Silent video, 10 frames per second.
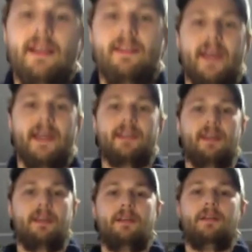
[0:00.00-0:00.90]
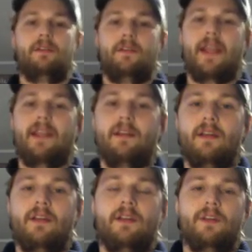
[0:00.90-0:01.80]
that, right,
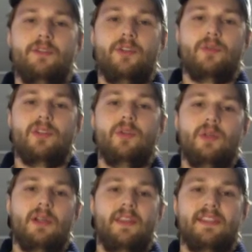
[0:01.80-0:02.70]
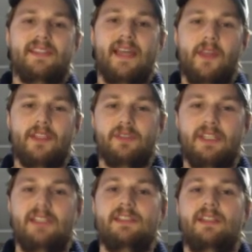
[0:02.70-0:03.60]
due to the sound that's
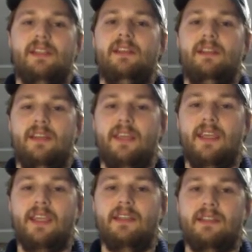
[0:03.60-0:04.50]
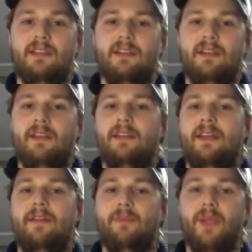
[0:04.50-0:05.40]
released, the heat,
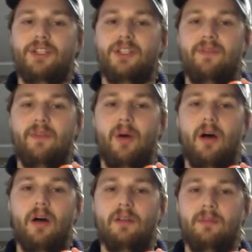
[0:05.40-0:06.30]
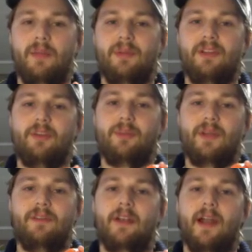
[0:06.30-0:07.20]
deformation of the ball, maybe a little bit of
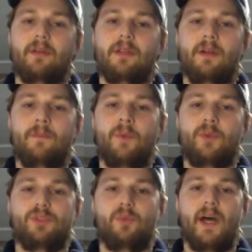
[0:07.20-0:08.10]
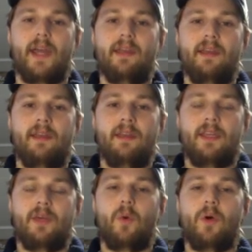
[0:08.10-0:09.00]
the ground, which is why
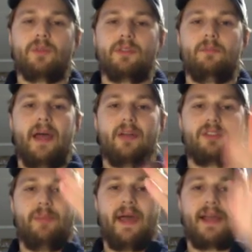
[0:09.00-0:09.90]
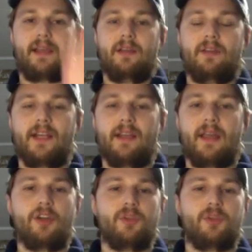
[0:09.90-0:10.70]
it won't bounce back, right? Also,